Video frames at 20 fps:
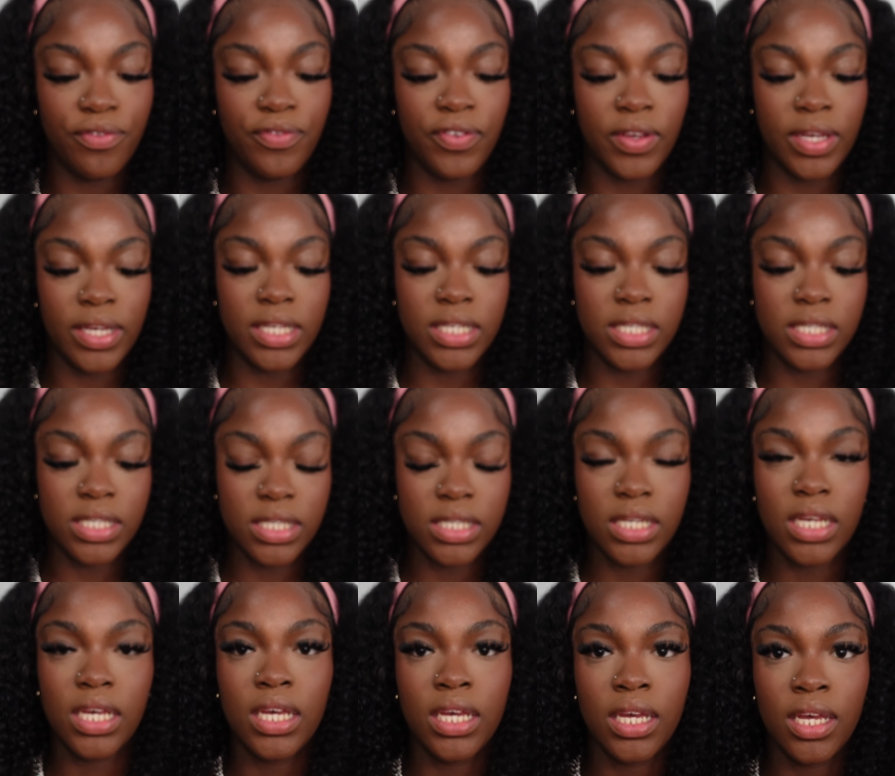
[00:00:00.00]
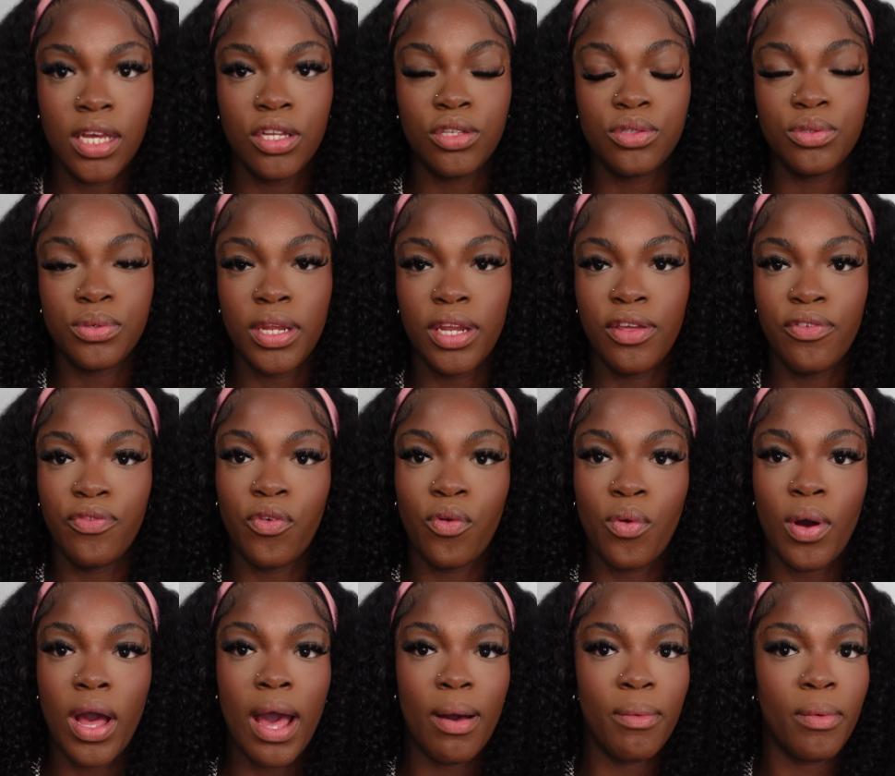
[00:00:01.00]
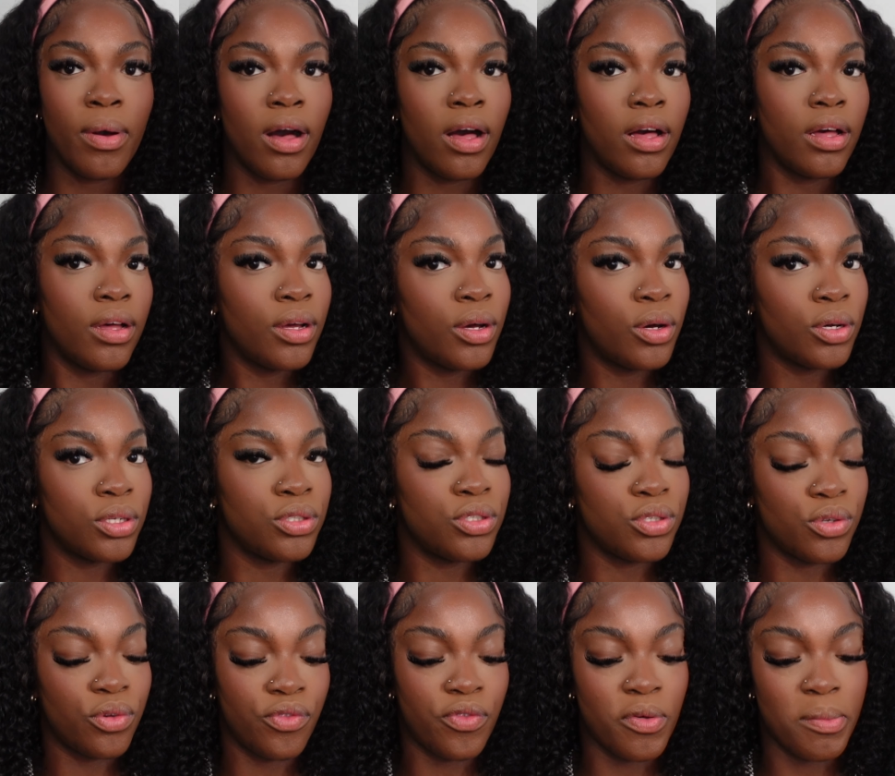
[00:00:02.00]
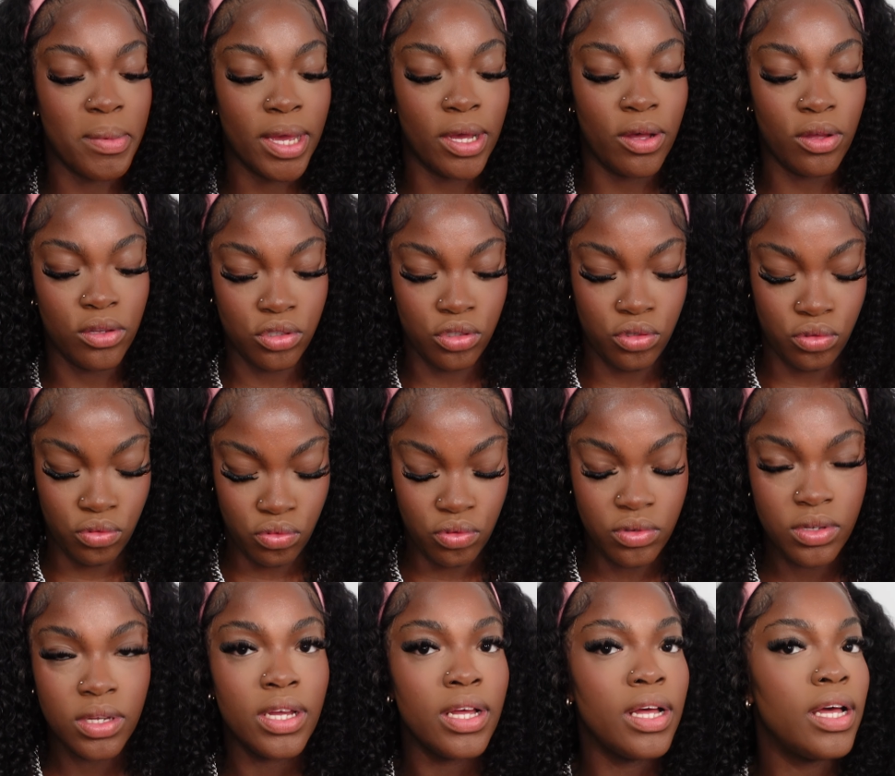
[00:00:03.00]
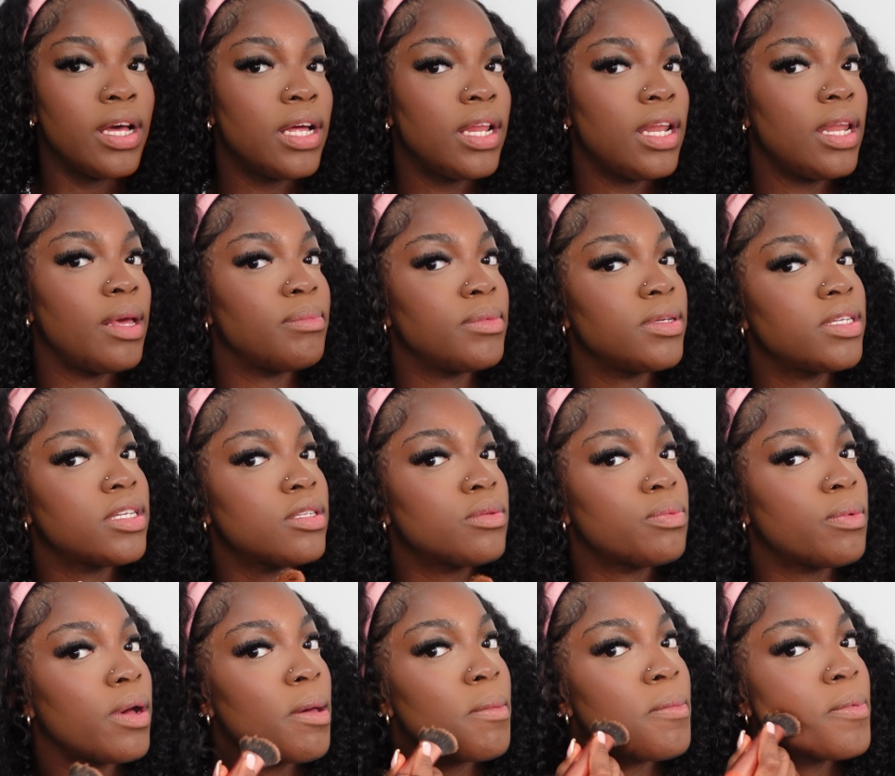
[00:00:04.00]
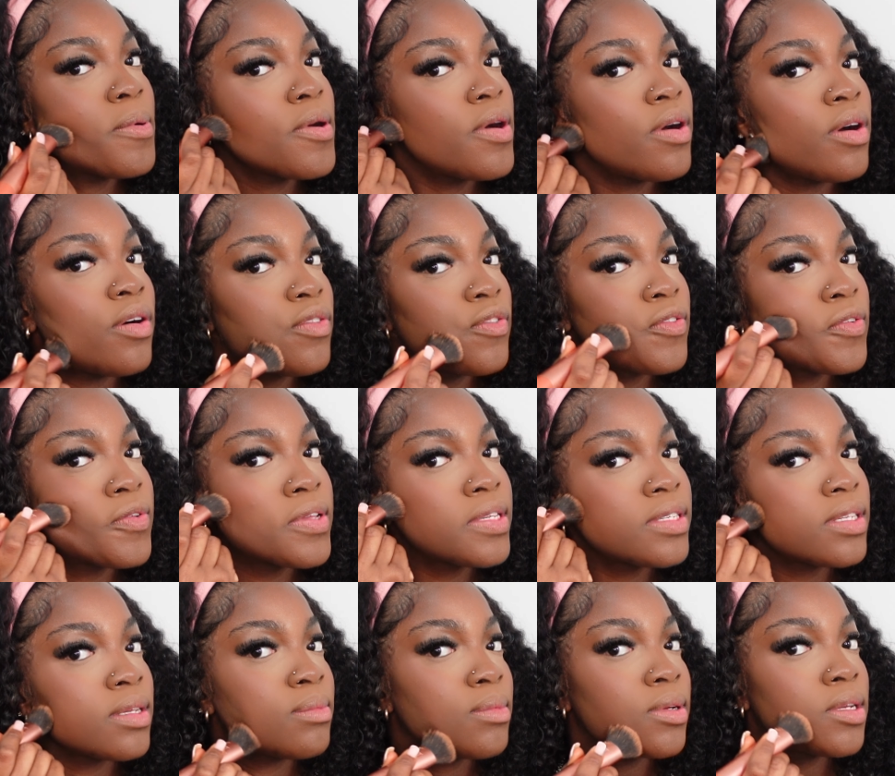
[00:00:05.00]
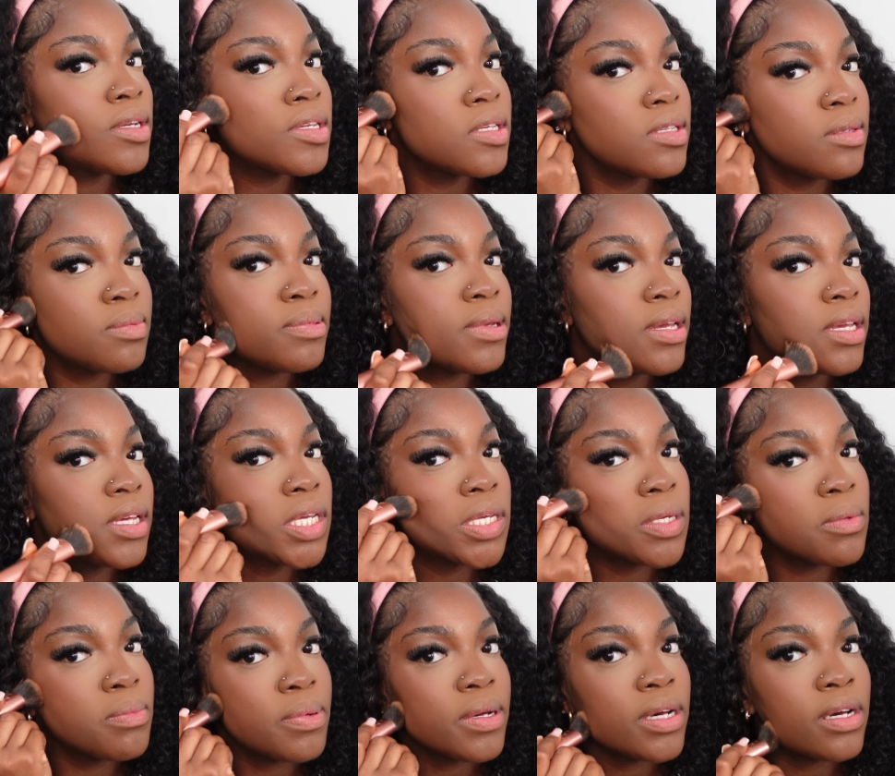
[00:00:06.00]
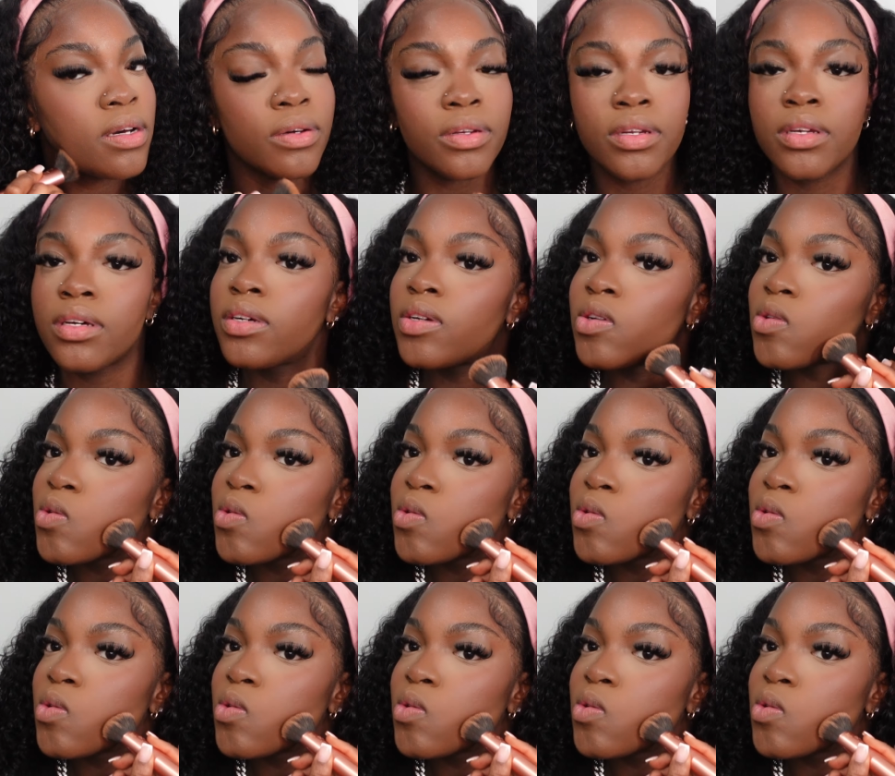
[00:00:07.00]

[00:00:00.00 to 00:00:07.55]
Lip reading: Fix 24-hour contour for my contour. Let me just wipe off some of this baking powder.